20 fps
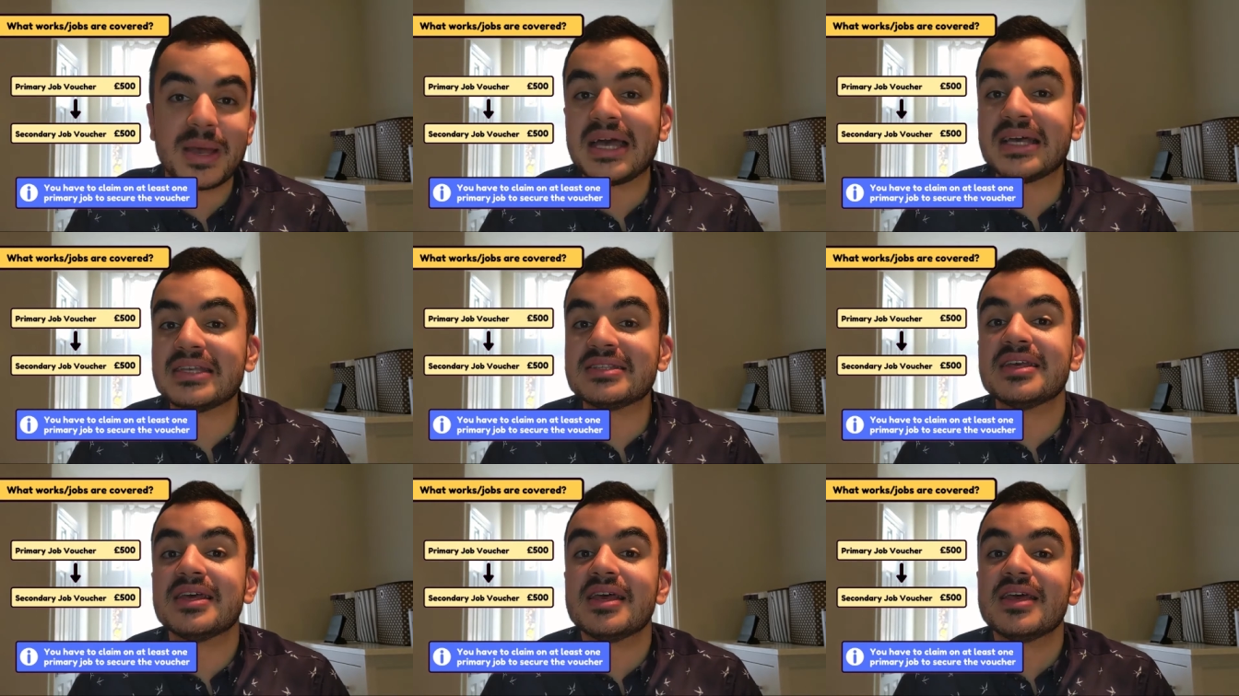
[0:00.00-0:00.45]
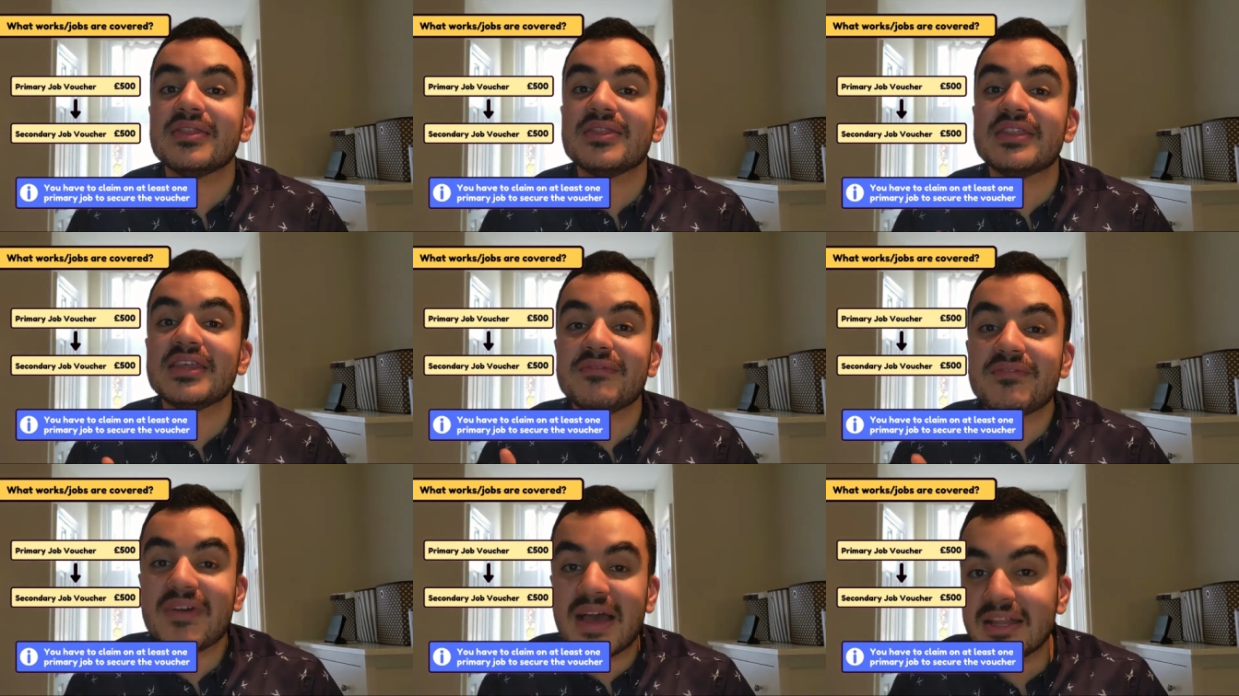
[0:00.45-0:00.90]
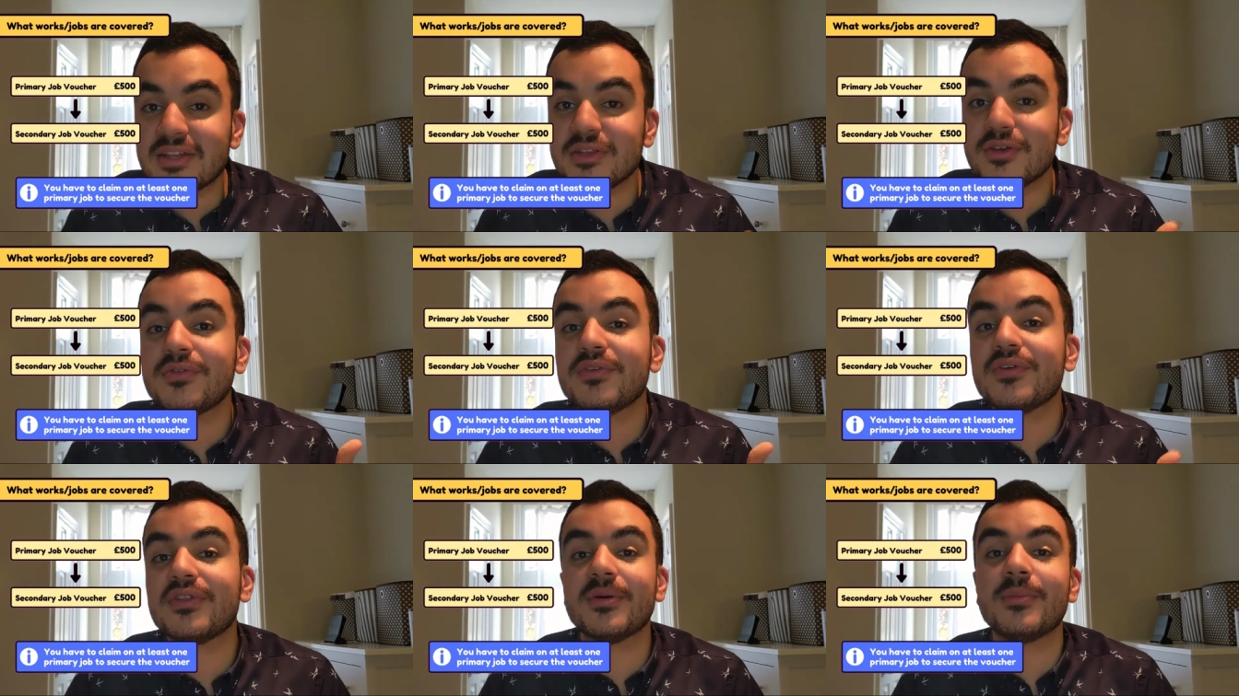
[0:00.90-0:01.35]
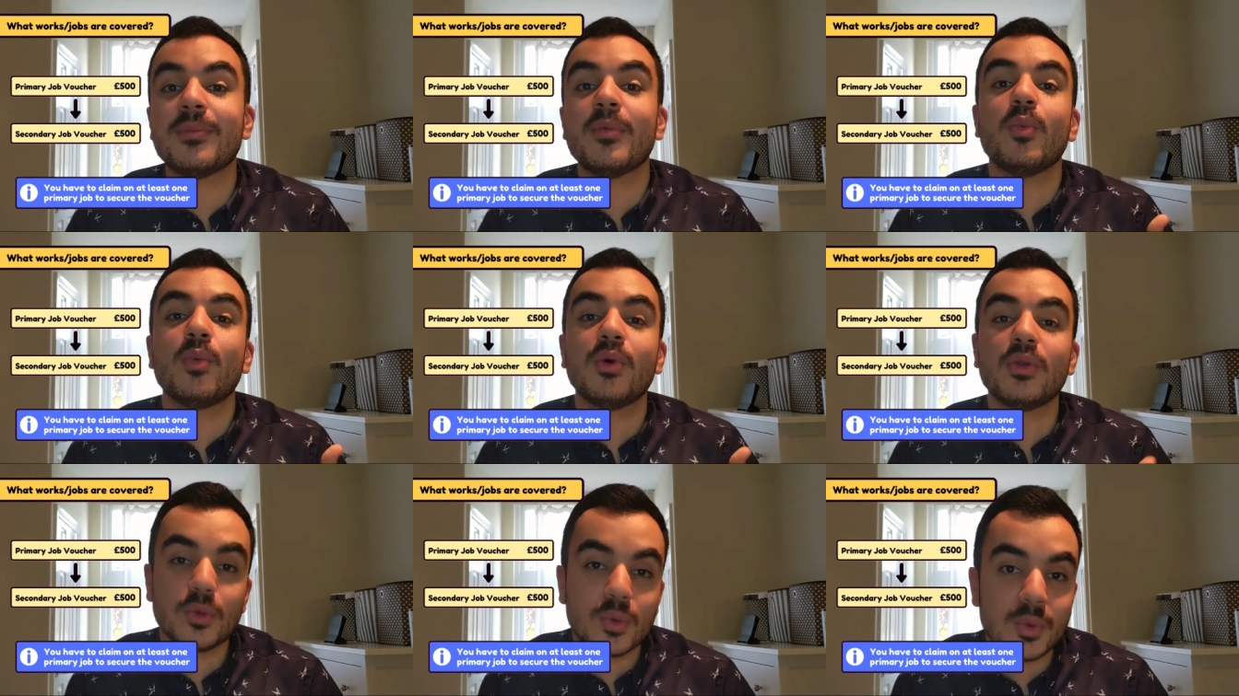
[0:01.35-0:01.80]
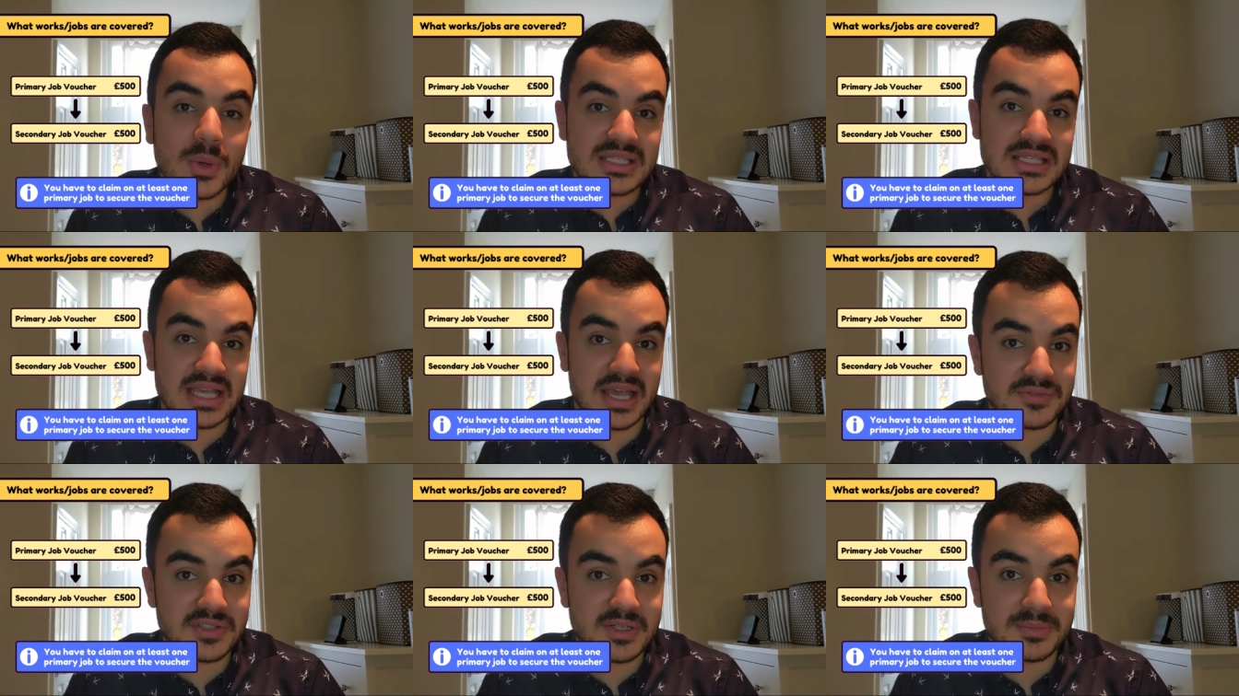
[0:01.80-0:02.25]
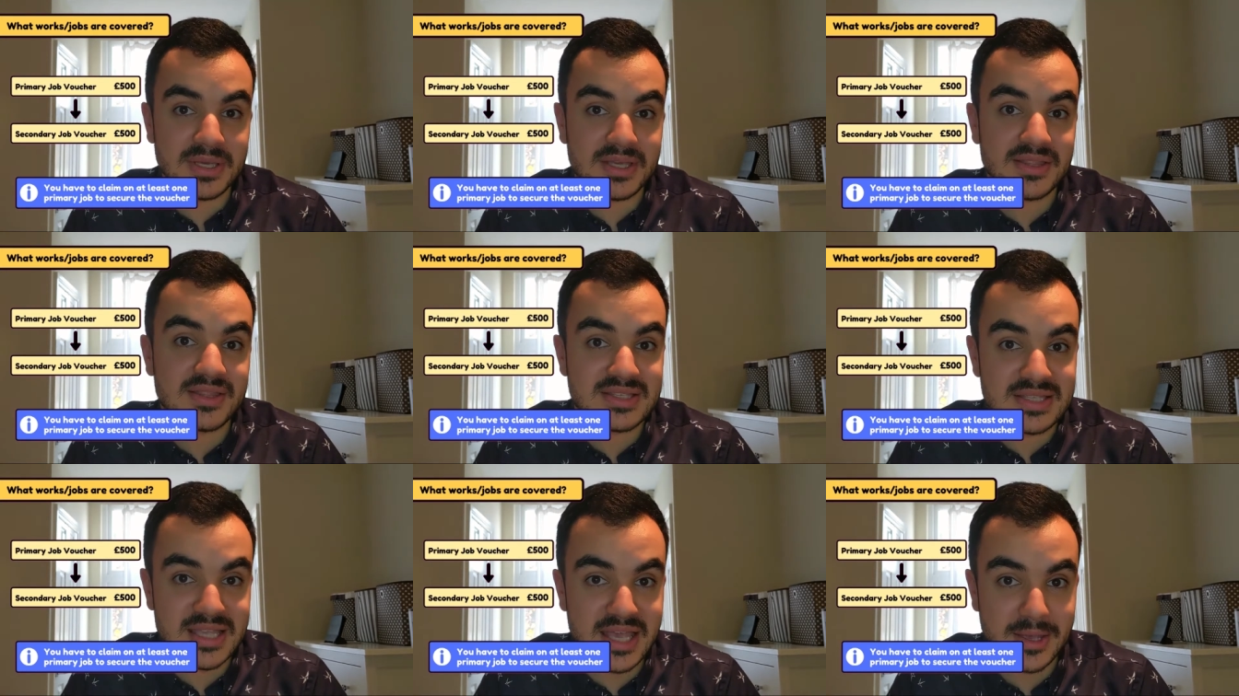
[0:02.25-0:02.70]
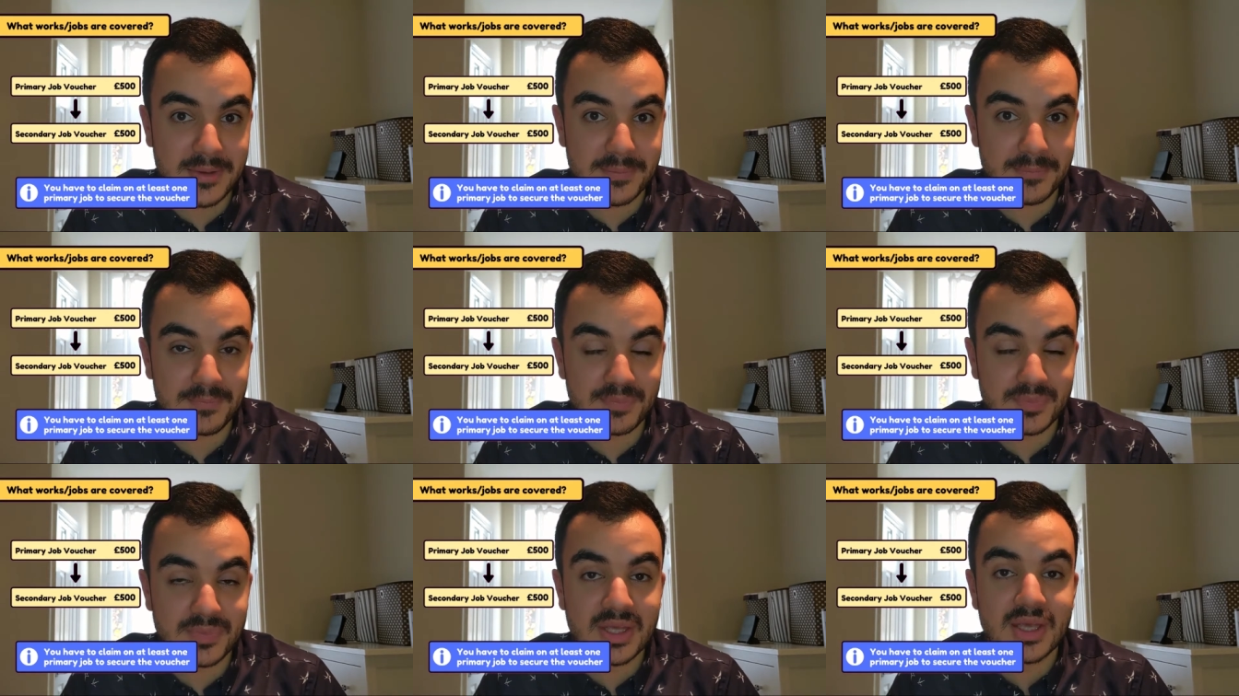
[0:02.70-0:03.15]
as the value for them will always have to be the same.